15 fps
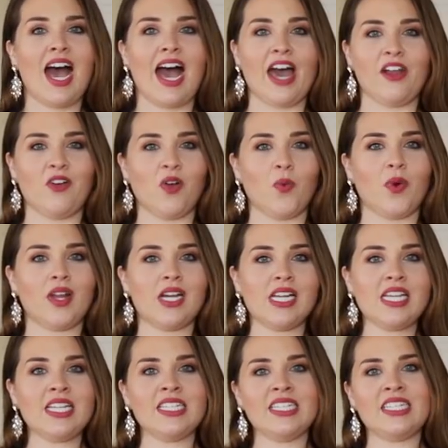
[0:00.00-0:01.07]
I don't know what it
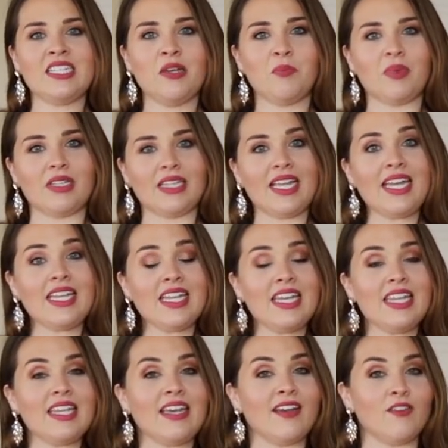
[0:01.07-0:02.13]
is, but
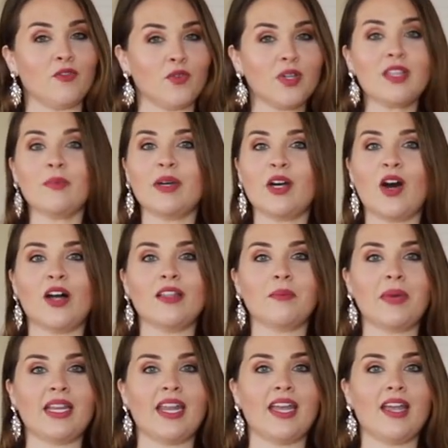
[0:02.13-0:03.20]
lately they have really been
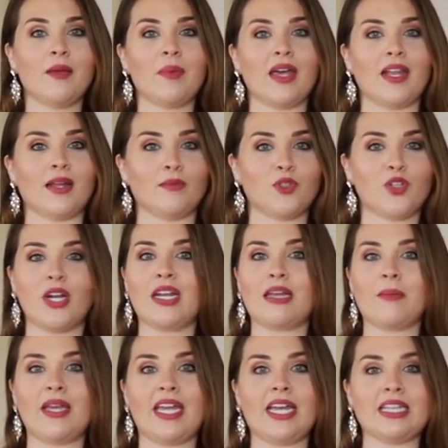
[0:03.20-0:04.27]
calling my name, and I'm trying to
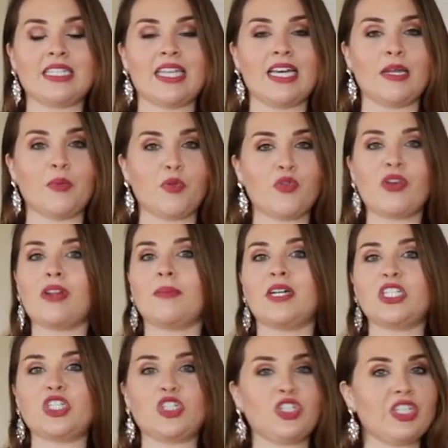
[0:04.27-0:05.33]
get my hands on pretty
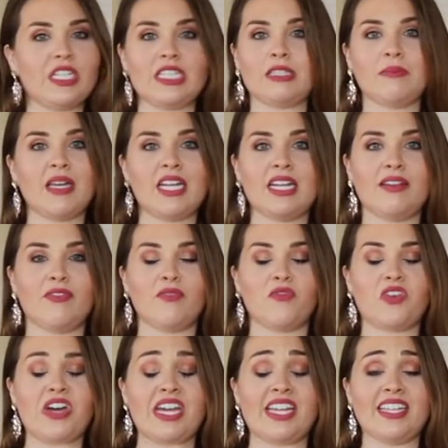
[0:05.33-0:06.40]
much as many different
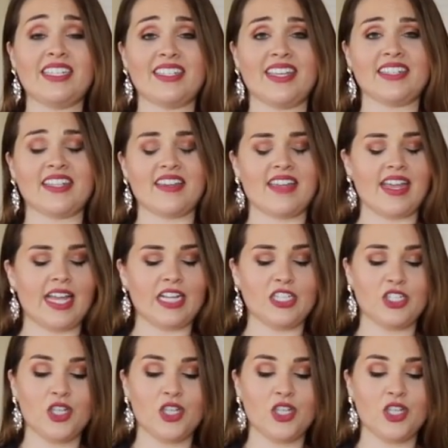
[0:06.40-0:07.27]
varieties as I can.